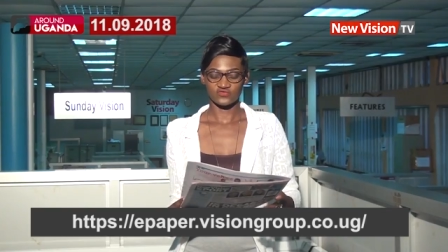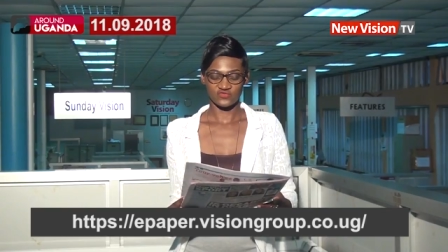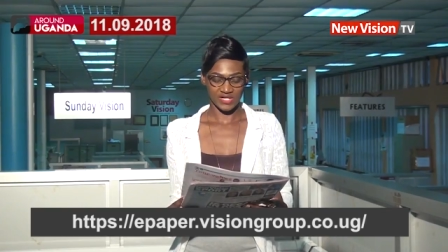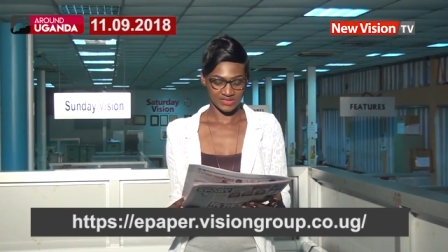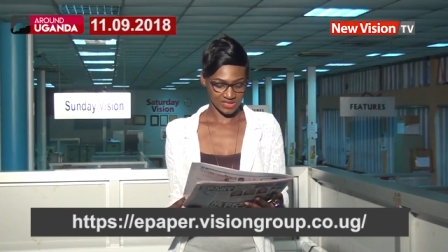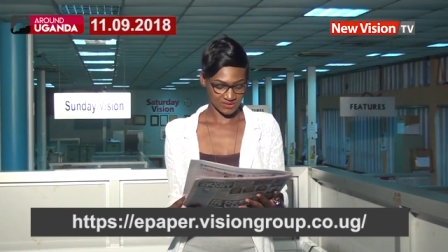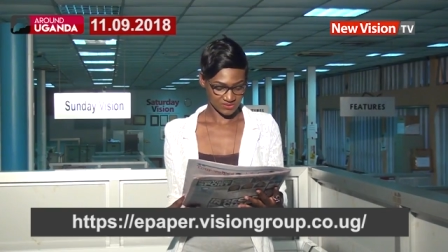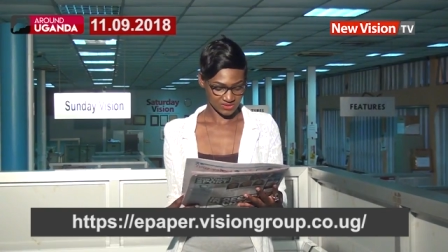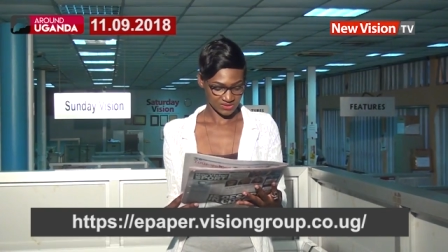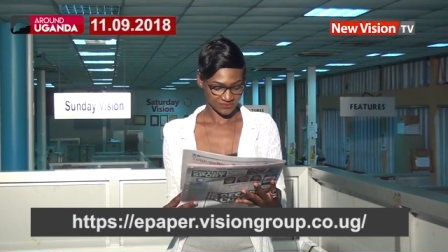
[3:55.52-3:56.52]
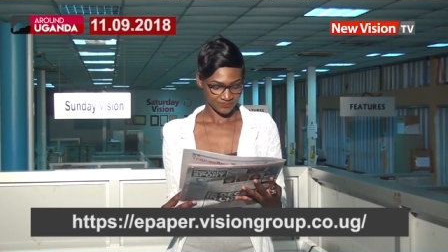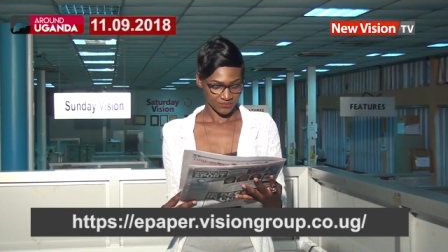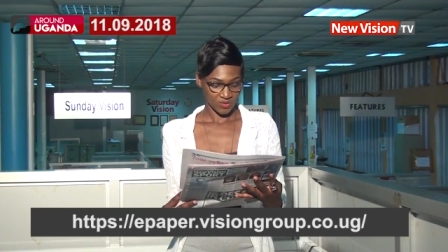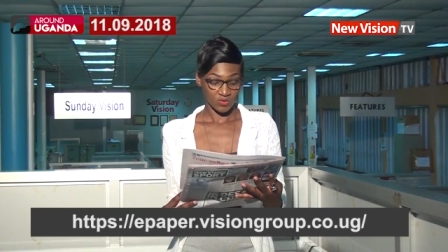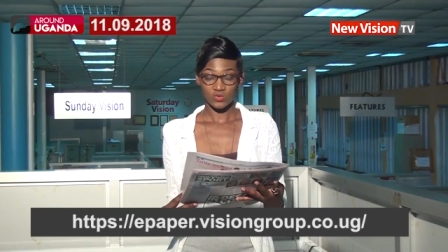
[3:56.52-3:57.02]
find out
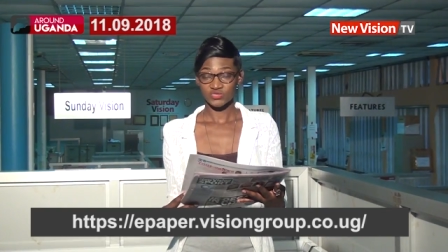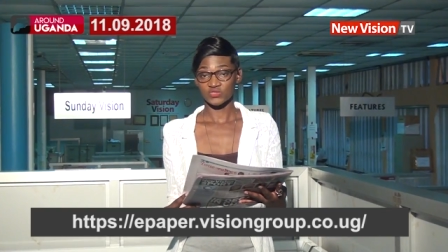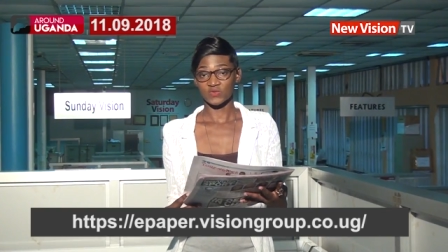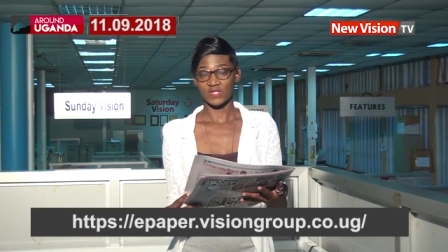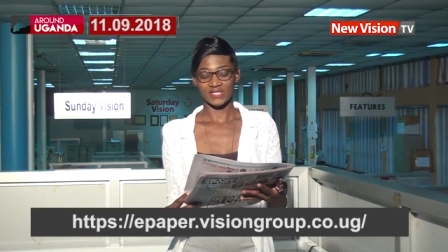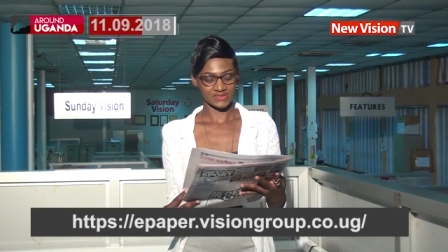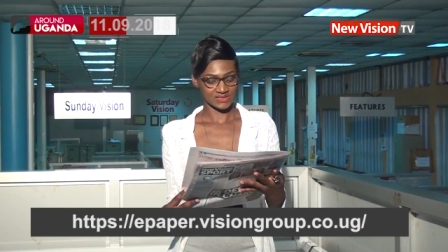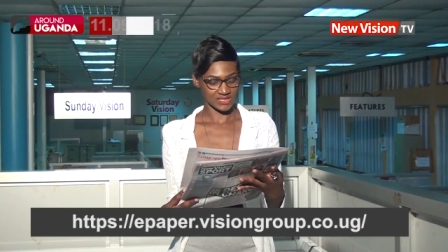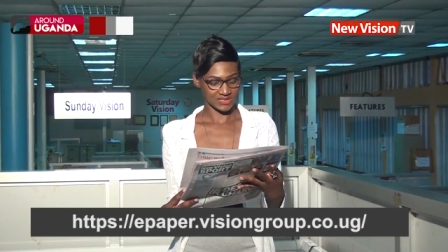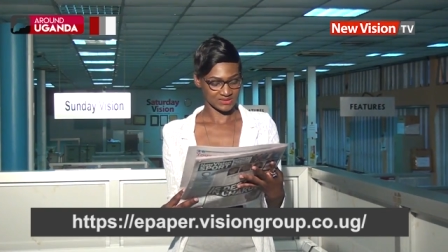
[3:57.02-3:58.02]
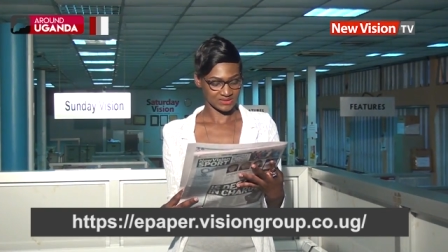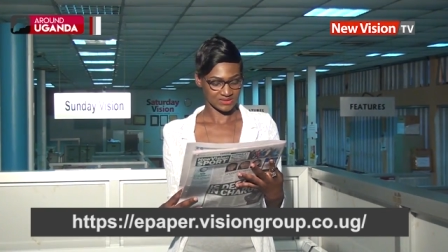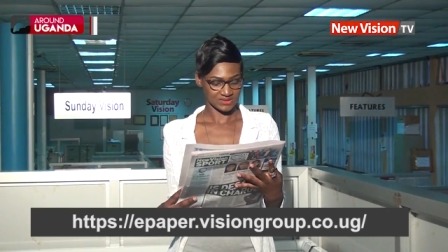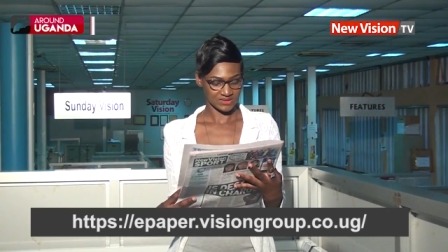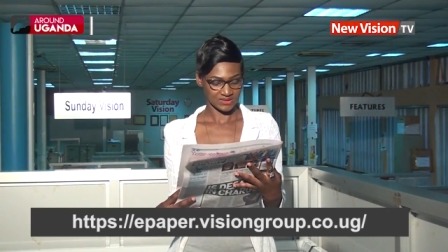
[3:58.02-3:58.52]
who she was
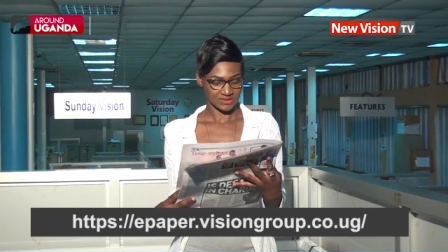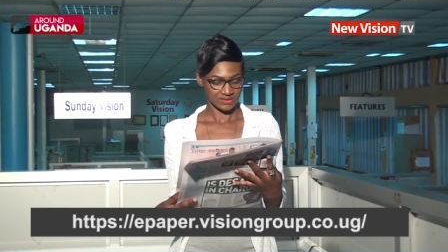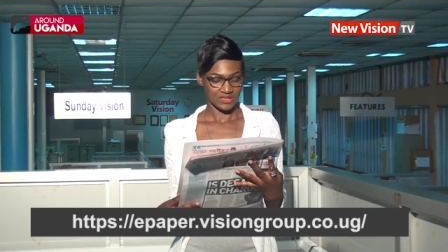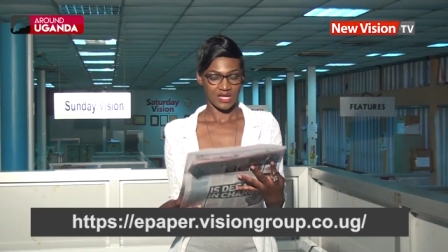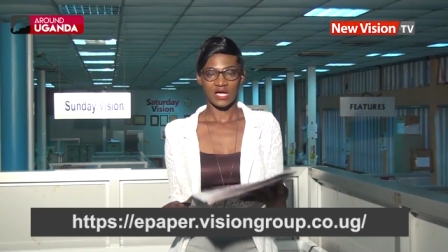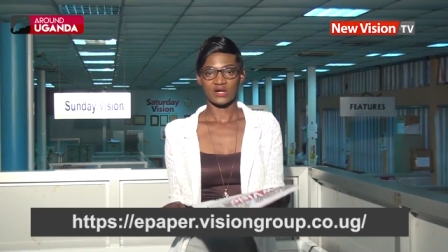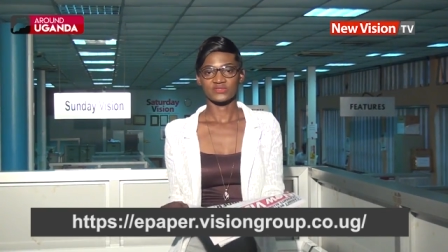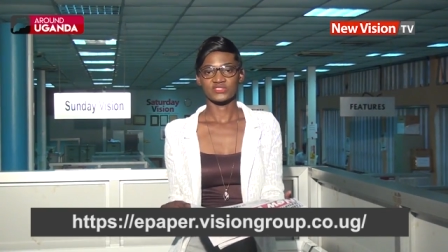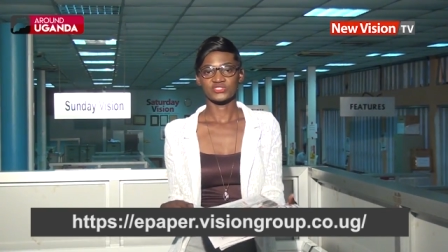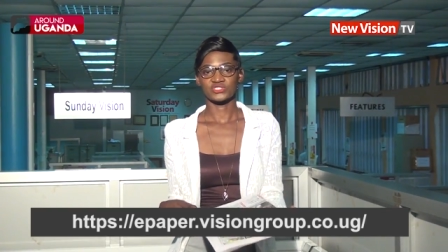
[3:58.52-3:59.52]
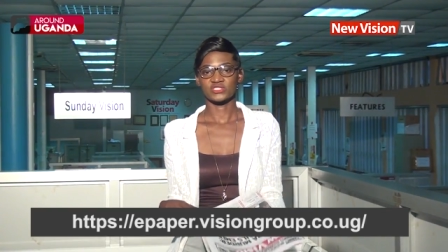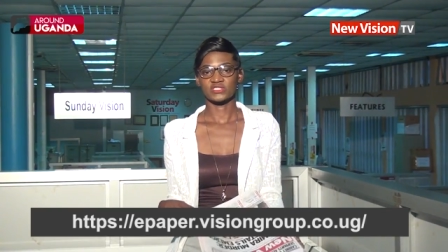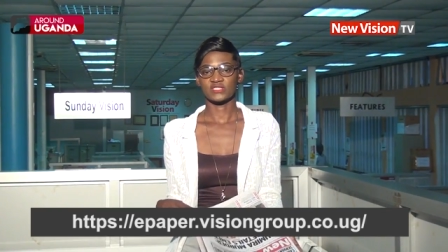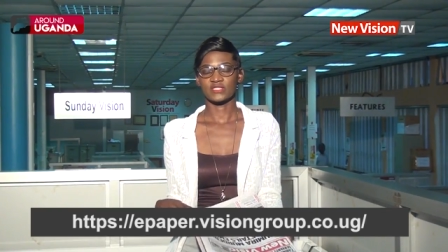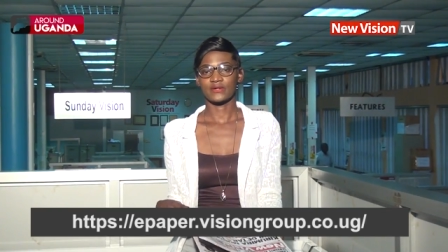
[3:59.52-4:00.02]
and how did
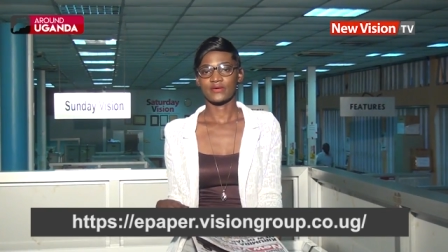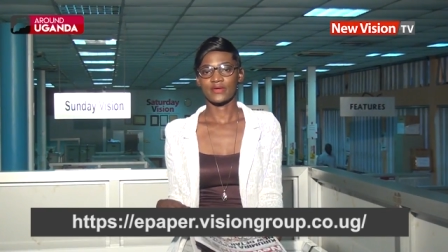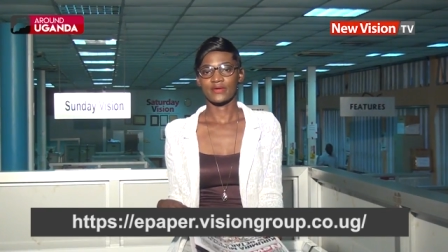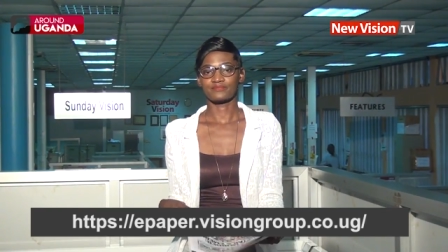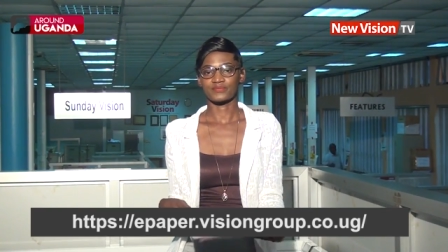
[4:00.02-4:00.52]
she um,